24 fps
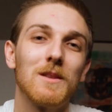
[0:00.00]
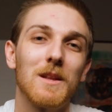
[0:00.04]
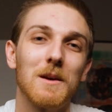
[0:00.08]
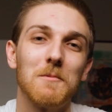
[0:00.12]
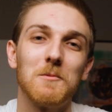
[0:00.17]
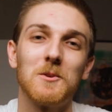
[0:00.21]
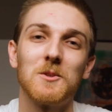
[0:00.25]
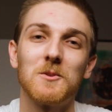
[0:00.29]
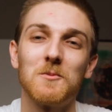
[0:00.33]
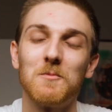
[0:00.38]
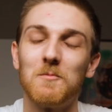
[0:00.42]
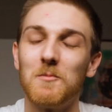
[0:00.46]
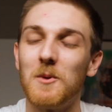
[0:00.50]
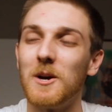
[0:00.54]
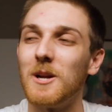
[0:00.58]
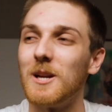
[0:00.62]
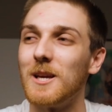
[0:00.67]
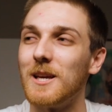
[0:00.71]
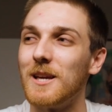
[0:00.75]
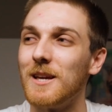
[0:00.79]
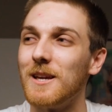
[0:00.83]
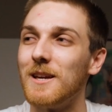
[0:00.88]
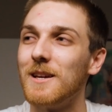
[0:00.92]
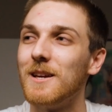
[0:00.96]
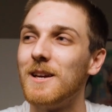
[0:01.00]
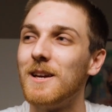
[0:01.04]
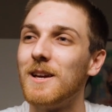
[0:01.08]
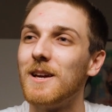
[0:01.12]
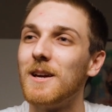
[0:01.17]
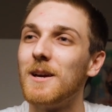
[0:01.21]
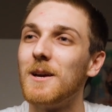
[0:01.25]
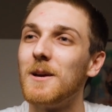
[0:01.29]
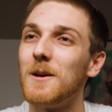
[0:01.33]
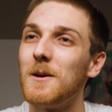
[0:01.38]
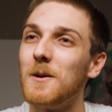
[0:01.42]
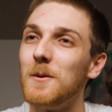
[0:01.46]
that much money,
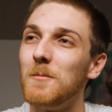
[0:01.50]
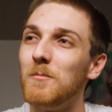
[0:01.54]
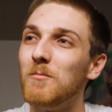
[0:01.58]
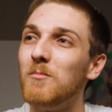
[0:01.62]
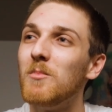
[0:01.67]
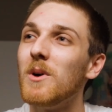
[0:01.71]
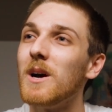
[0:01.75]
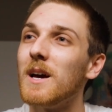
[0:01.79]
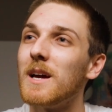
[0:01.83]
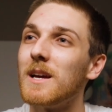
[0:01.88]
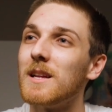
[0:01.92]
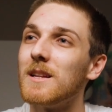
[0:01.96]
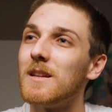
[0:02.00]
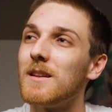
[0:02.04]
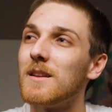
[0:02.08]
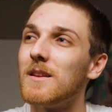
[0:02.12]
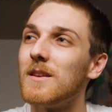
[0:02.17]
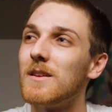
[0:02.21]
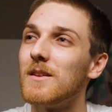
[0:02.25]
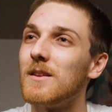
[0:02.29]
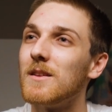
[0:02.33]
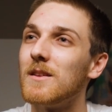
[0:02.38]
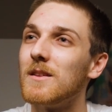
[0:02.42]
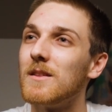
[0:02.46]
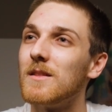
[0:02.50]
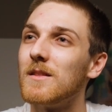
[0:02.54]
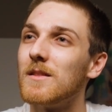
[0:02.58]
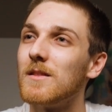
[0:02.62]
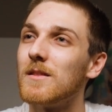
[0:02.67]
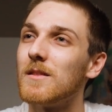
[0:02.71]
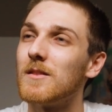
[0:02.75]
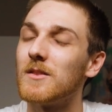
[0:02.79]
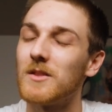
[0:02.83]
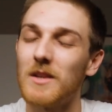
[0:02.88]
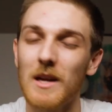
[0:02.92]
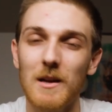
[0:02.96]
but
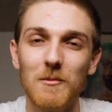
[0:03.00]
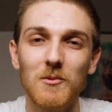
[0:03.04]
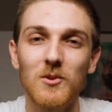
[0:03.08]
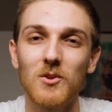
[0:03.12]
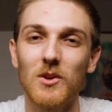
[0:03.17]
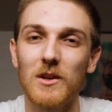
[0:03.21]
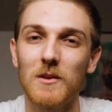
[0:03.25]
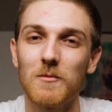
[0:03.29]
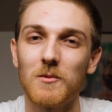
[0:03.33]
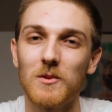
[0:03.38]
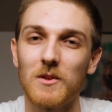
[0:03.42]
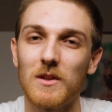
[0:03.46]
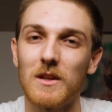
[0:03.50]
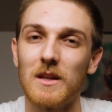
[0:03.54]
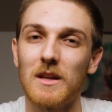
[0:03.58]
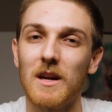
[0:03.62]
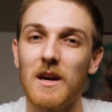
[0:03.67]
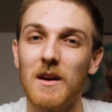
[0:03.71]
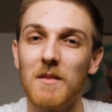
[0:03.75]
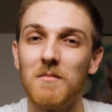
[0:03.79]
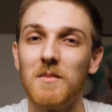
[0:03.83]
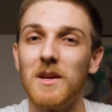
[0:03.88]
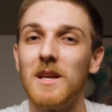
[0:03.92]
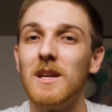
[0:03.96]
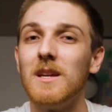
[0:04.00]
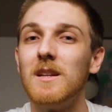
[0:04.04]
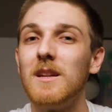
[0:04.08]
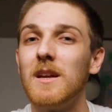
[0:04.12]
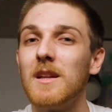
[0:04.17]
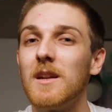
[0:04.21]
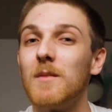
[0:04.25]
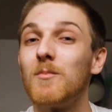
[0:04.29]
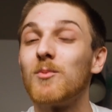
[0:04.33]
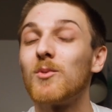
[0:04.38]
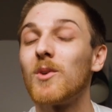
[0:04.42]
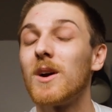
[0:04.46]
the Cybertruck was gonna come in at
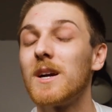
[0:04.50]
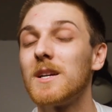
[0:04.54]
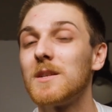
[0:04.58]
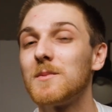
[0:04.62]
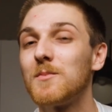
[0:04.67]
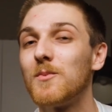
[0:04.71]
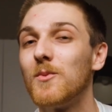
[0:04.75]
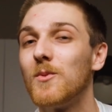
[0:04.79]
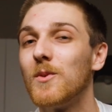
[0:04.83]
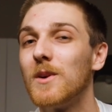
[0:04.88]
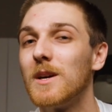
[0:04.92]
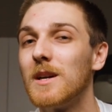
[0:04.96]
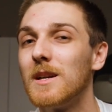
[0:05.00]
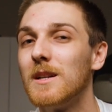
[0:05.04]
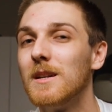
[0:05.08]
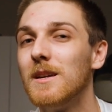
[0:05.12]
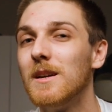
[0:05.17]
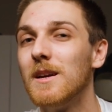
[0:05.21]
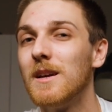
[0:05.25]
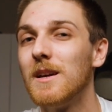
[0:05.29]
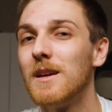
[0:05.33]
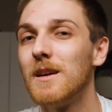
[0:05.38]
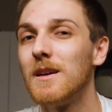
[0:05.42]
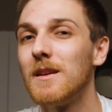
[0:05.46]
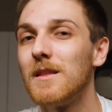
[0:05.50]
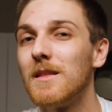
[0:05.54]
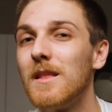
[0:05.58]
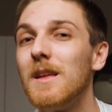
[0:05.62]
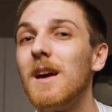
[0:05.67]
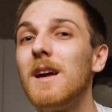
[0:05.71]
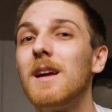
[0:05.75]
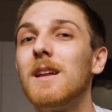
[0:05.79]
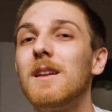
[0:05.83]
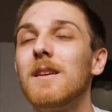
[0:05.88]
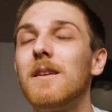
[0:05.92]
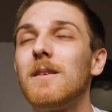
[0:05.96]
a price point
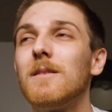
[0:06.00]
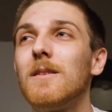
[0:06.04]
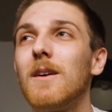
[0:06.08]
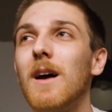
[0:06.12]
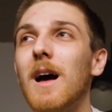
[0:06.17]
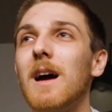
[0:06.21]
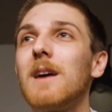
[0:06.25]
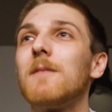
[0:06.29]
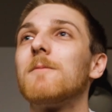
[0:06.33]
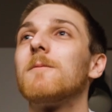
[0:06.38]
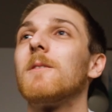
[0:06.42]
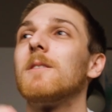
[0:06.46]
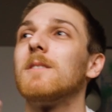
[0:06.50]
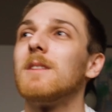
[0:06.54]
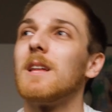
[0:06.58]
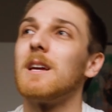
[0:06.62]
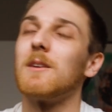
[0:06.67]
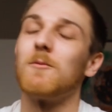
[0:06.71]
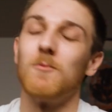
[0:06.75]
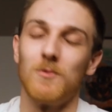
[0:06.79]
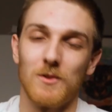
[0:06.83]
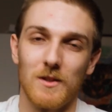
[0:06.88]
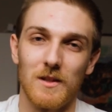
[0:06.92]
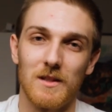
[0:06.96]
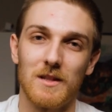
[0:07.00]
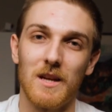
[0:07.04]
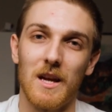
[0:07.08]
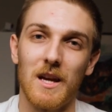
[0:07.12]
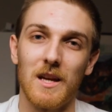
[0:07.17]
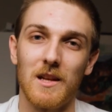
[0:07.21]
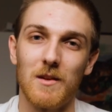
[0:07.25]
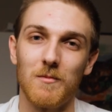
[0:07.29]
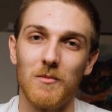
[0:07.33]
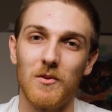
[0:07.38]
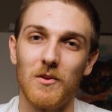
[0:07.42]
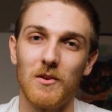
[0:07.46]
that I felt like was
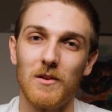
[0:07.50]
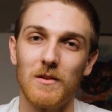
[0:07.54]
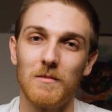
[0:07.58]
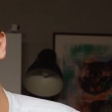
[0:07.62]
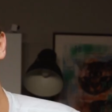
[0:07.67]
attainable.